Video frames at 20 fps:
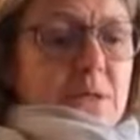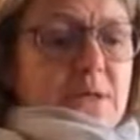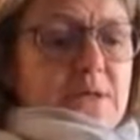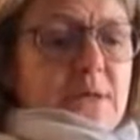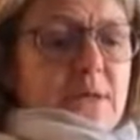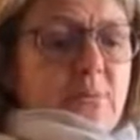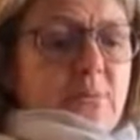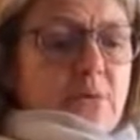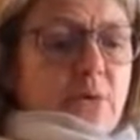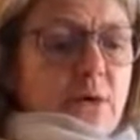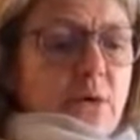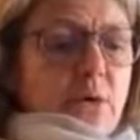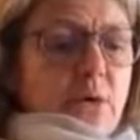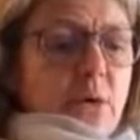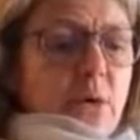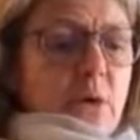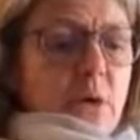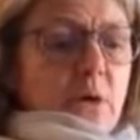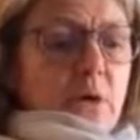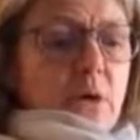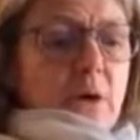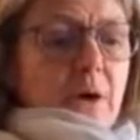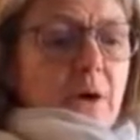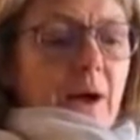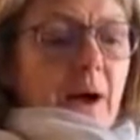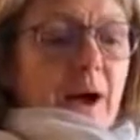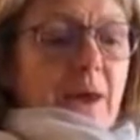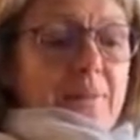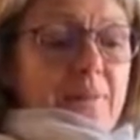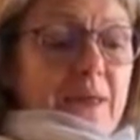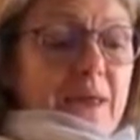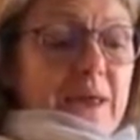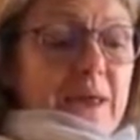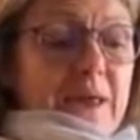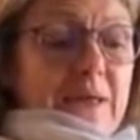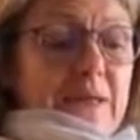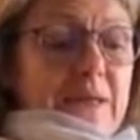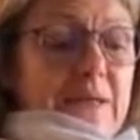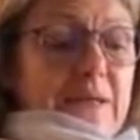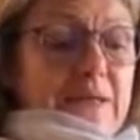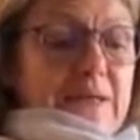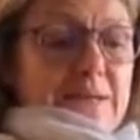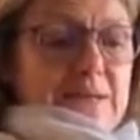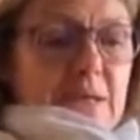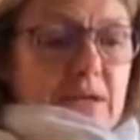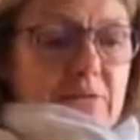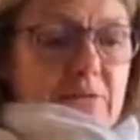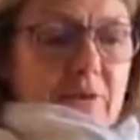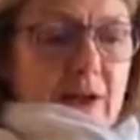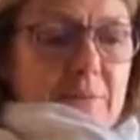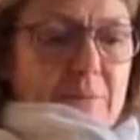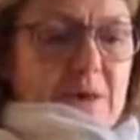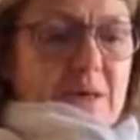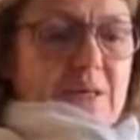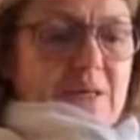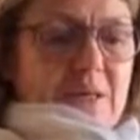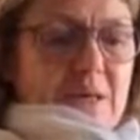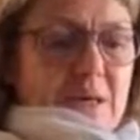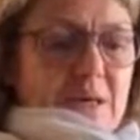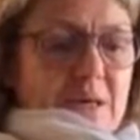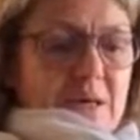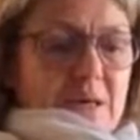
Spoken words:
said Pooh. "I mean," said Rabbit,